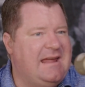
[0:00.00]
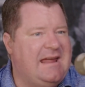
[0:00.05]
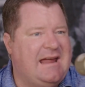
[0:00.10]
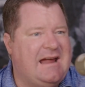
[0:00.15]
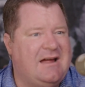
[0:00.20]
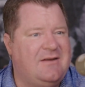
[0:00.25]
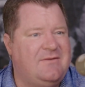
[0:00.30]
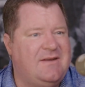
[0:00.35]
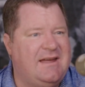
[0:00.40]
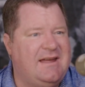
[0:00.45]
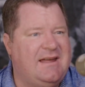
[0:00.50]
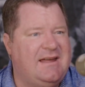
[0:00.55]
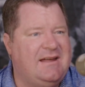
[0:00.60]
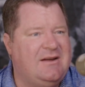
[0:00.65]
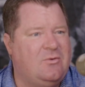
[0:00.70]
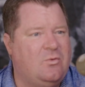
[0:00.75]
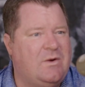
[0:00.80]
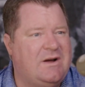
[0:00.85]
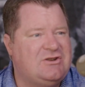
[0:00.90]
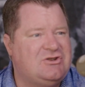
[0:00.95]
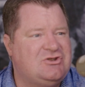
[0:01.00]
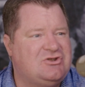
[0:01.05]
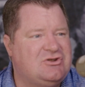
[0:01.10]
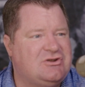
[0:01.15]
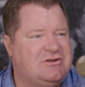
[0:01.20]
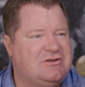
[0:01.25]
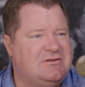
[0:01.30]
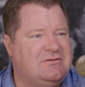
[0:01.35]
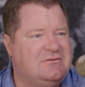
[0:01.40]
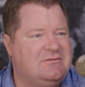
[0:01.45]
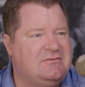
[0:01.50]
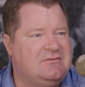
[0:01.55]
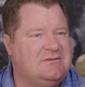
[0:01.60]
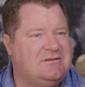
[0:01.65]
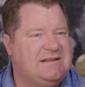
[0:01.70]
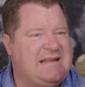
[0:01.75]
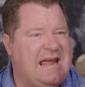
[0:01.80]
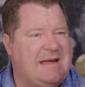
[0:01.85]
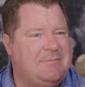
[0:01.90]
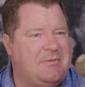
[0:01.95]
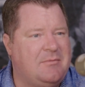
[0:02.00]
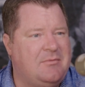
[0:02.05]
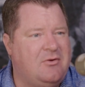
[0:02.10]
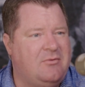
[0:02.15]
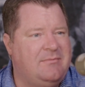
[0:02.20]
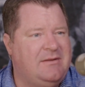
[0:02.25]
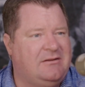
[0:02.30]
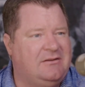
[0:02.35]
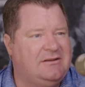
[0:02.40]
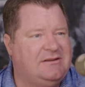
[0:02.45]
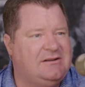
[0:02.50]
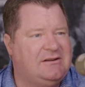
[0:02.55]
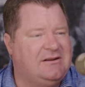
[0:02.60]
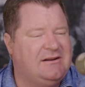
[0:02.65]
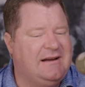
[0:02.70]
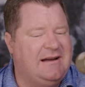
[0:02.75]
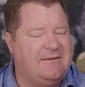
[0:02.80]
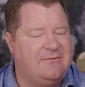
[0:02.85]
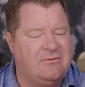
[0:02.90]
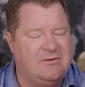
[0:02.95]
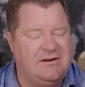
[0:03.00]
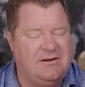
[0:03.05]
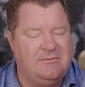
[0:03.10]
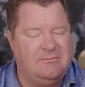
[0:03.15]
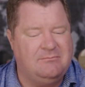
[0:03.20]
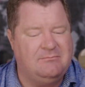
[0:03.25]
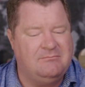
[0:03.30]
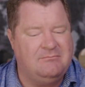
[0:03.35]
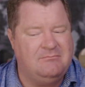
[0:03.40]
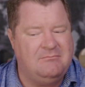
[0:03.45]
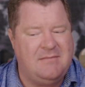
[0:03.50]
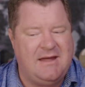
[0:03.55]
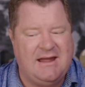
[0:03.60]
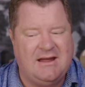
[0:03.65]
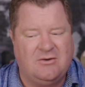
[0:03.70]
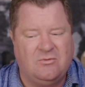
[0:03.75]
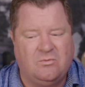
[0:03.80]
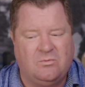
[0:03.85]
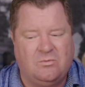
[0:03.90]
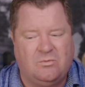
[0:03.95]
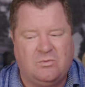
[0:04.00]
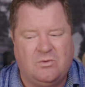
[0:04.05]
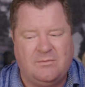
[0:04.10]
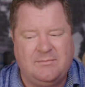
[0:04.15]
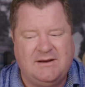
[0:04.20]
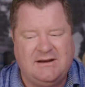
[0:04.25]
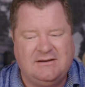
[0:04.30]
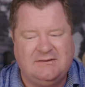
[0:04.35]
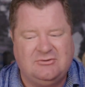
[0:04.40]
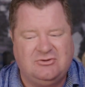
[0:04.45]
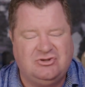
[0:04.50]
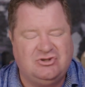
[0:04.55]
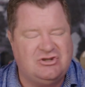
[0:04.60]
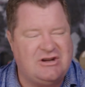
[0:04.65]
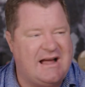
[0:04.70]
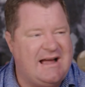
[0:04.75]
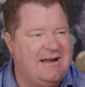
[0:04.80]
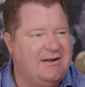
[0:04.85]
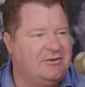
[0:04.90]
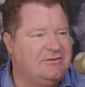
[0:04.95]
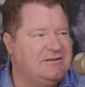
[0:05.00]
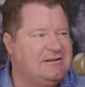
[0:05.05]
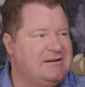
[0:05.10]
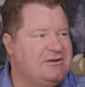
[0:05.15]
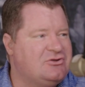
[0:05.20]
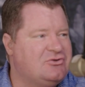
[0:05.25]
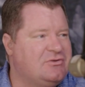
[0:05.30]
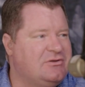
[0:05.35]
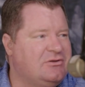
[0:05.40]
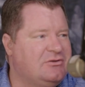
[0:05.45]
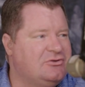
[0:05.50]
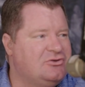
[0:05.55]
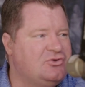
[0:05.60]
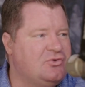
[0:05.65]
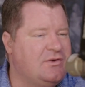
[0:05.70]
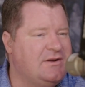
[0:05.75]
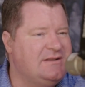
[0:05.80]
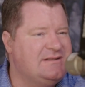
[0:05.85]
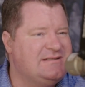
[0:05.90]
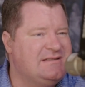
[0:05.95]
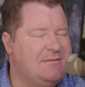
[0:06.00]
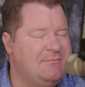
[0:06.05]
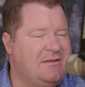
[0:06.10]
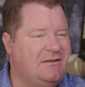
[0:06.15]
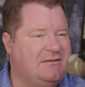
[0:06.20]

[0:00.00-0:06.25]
have a Western-capable military. Every man, woman, and child in Israel joins the